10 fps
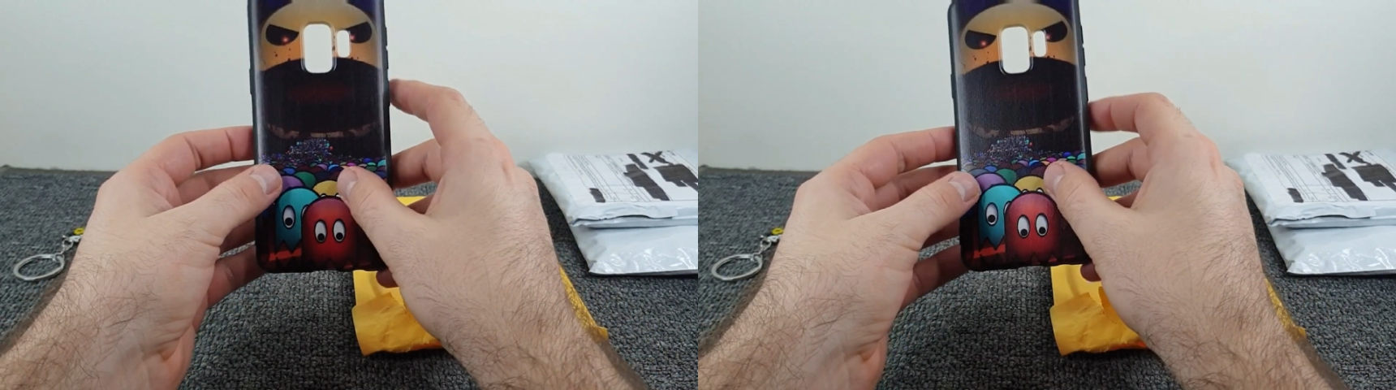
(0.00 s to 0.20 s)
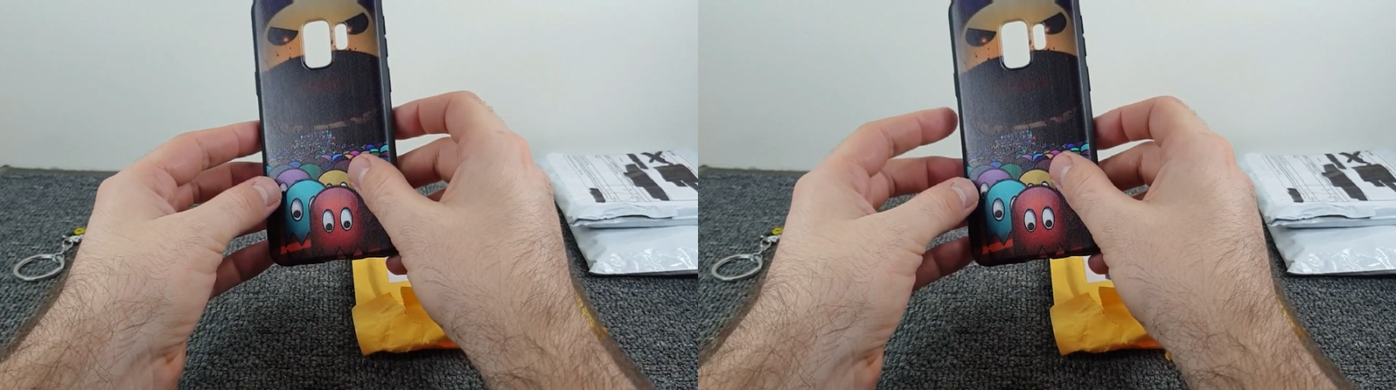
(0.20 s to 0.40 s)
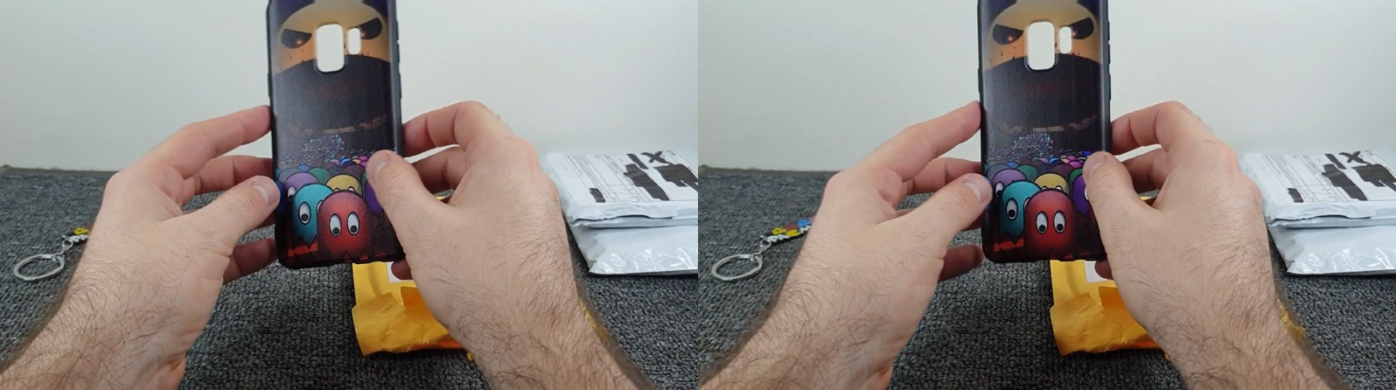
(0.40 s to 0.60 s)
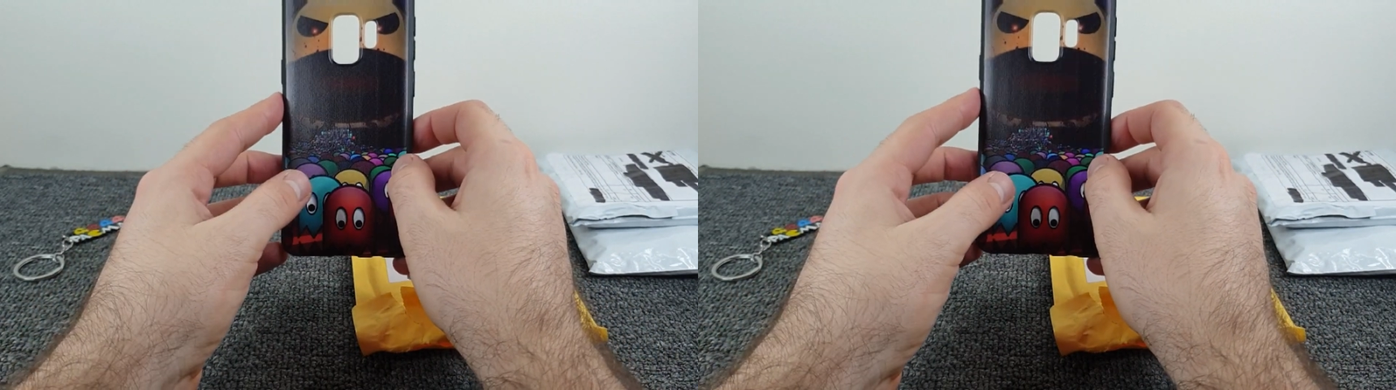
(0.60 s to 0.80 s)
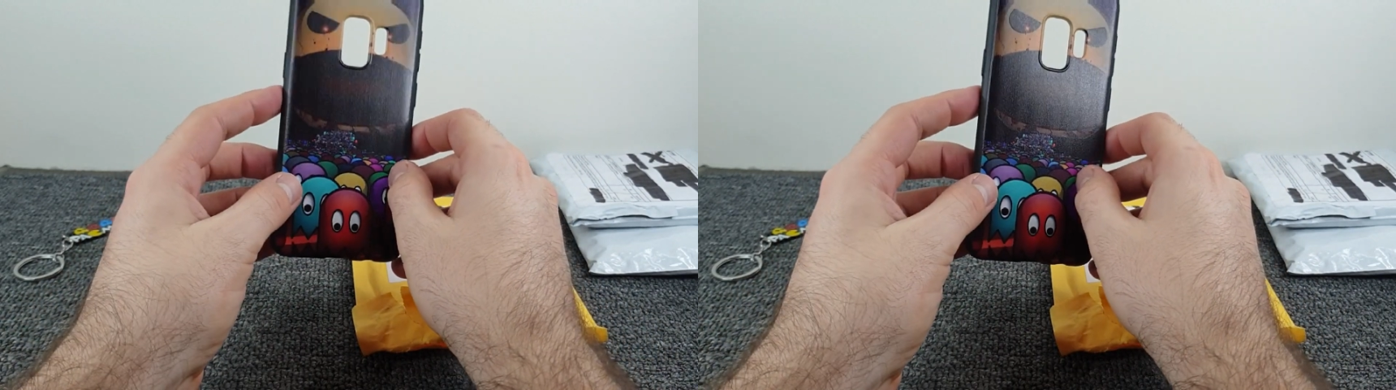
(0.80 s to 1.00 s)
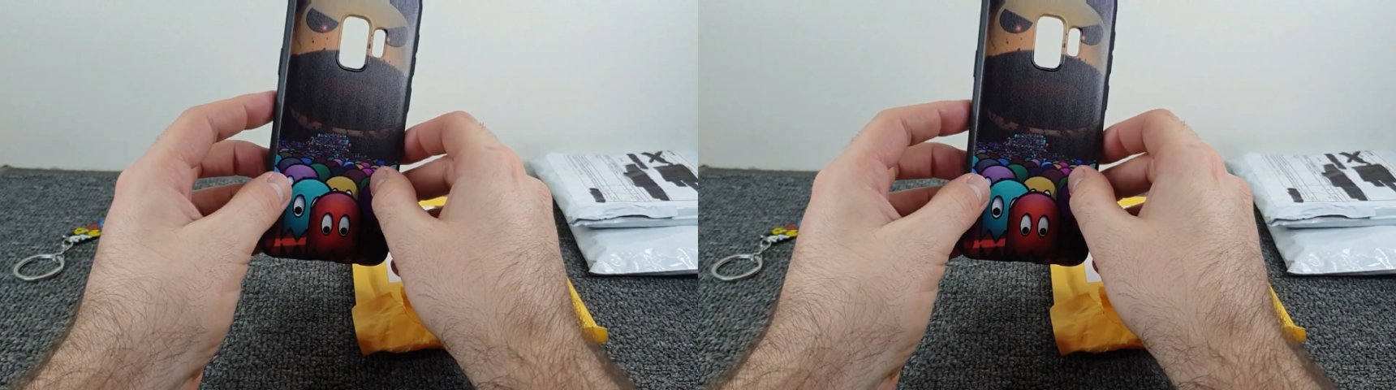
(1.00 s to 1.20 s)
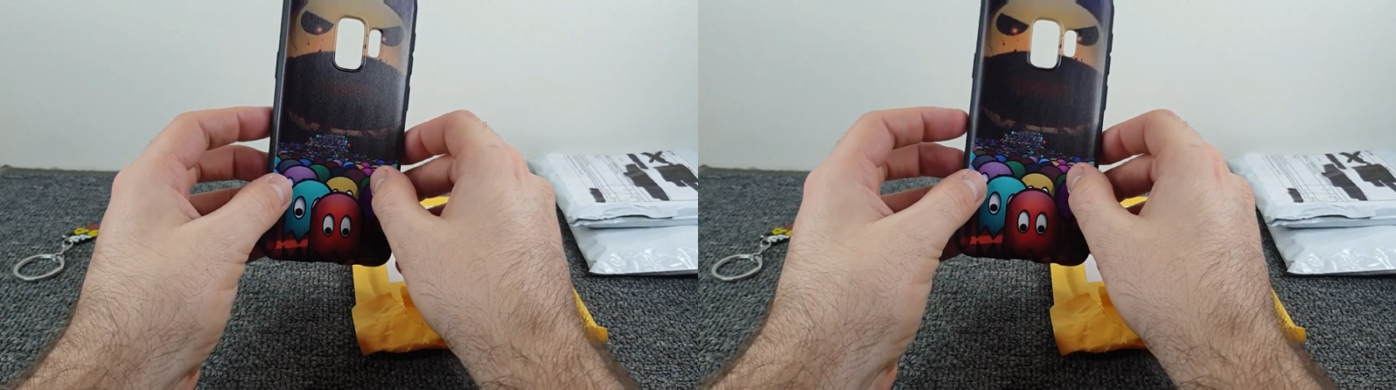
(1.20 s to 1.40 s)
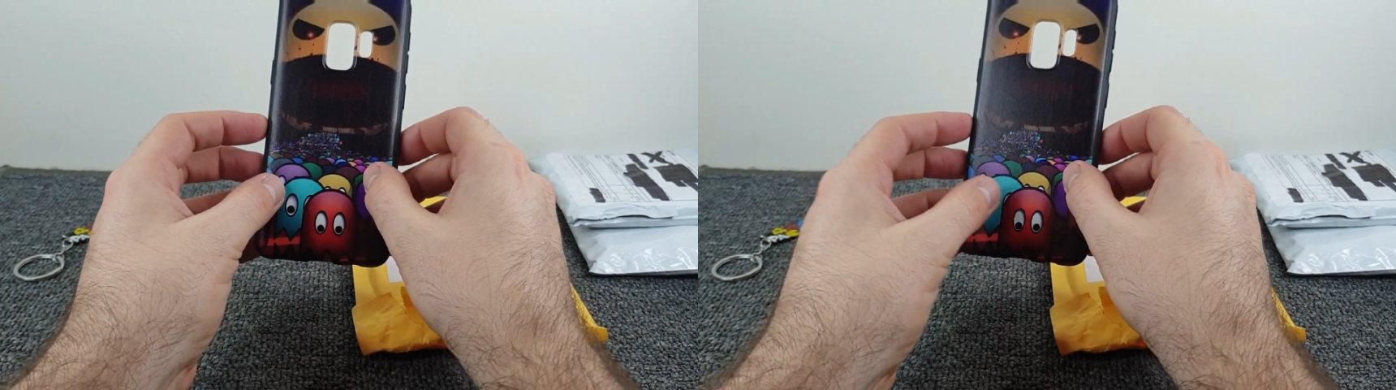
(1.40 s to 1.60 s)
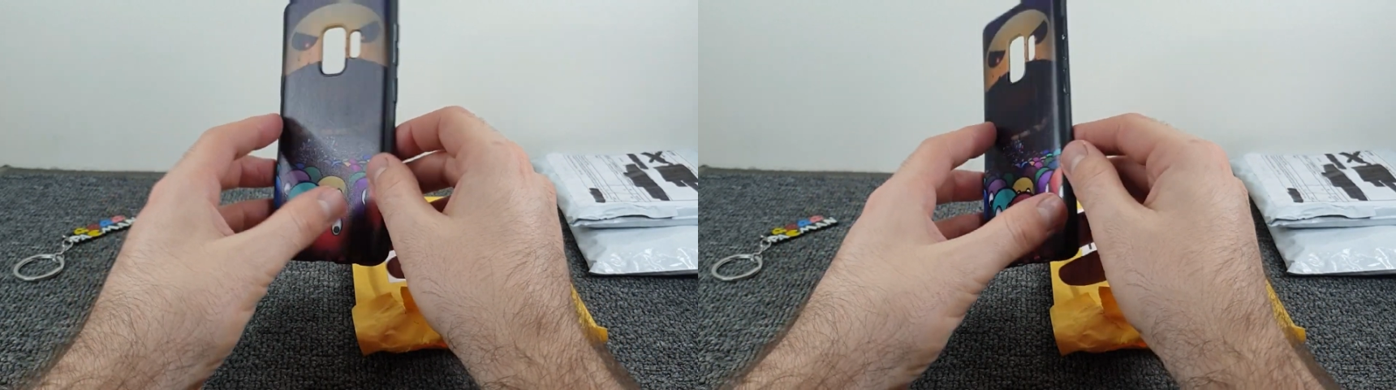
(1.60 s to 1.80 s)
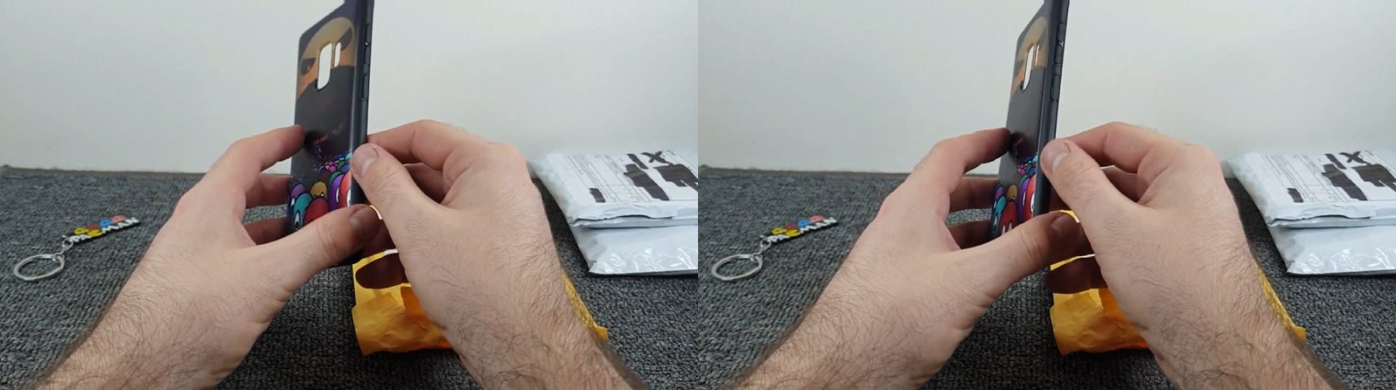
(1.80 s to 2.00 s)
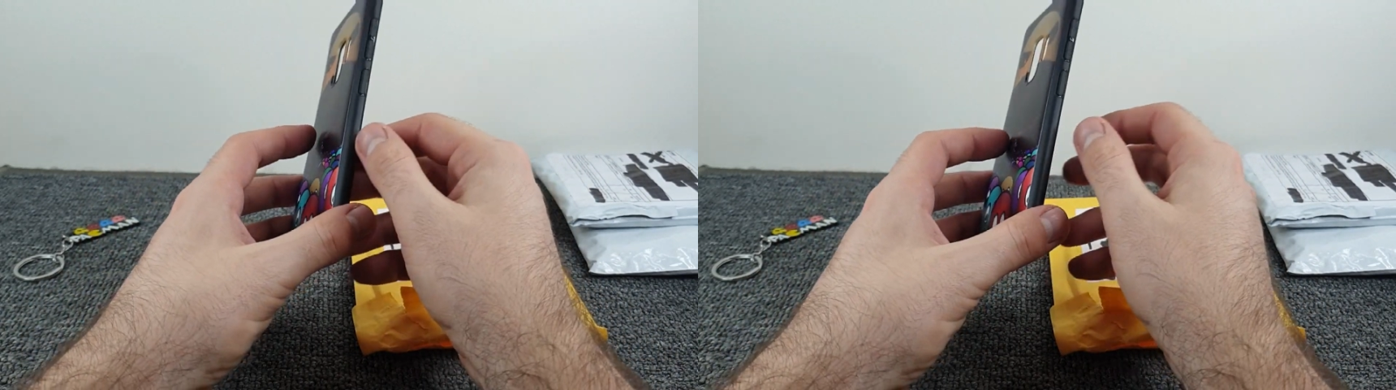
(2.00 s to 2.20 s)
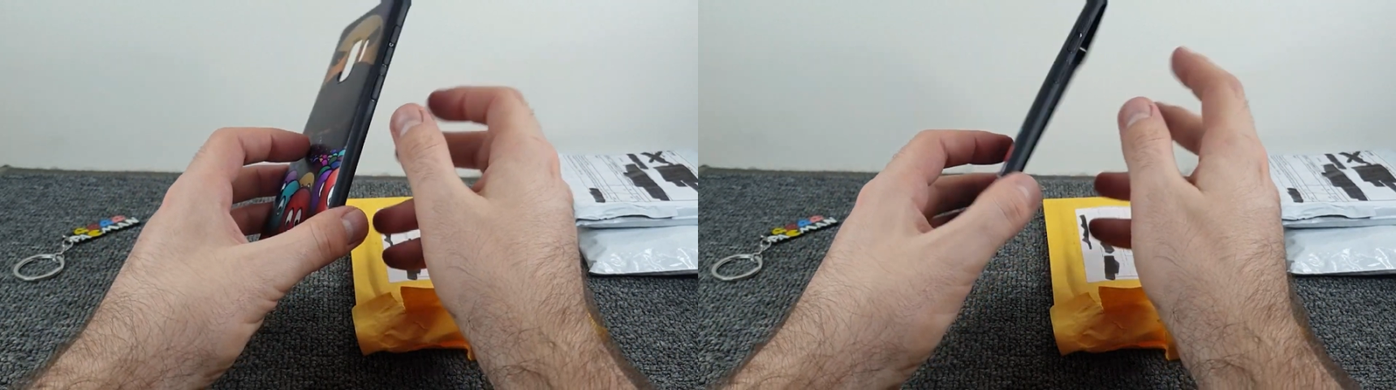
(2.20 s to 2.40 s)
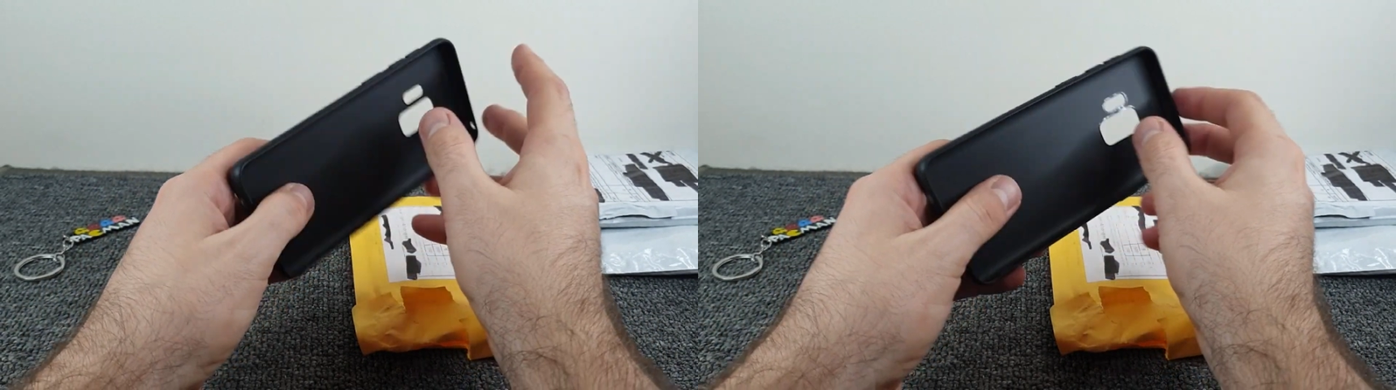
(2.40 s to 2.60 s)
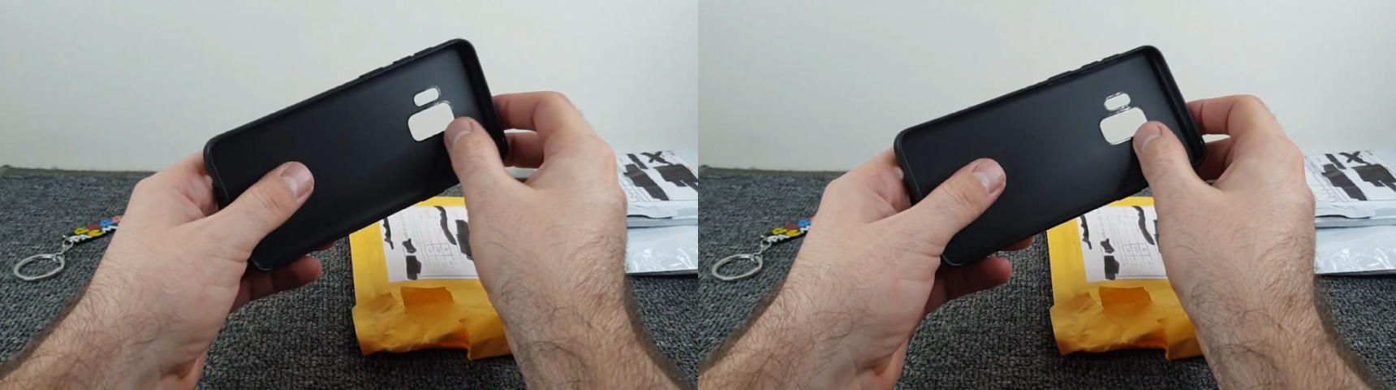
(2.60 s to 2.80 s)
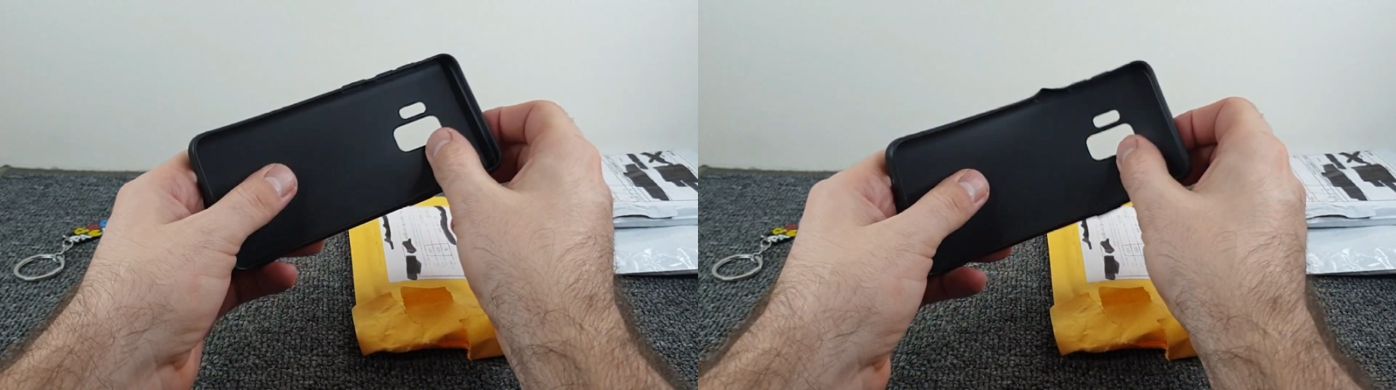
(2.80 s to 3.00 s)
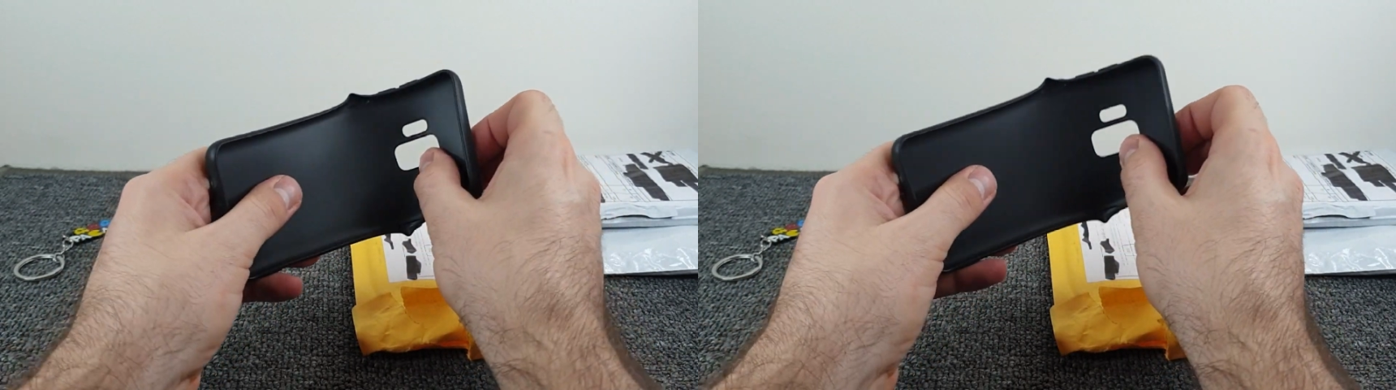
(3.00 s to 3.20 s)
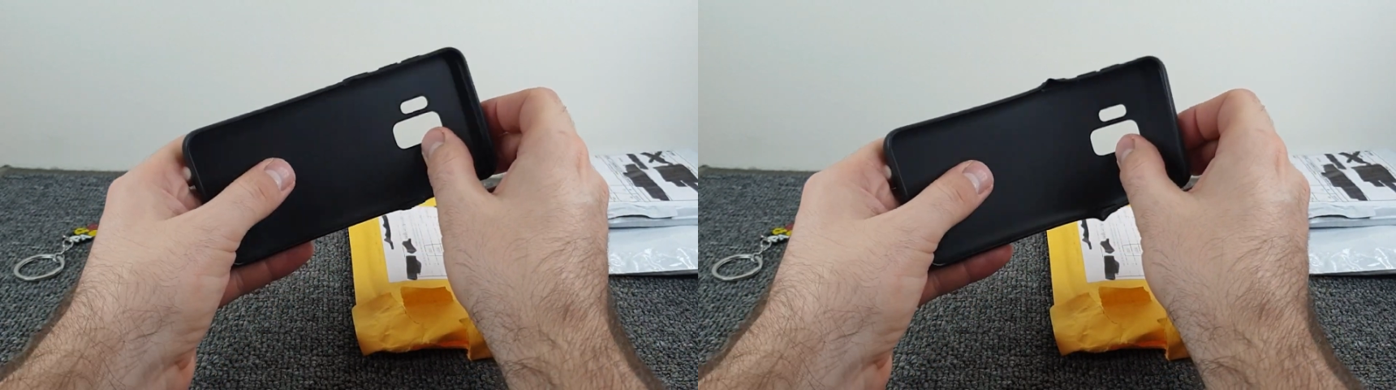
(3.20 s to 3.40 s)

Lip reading: No face is visible, so there are no lips to read.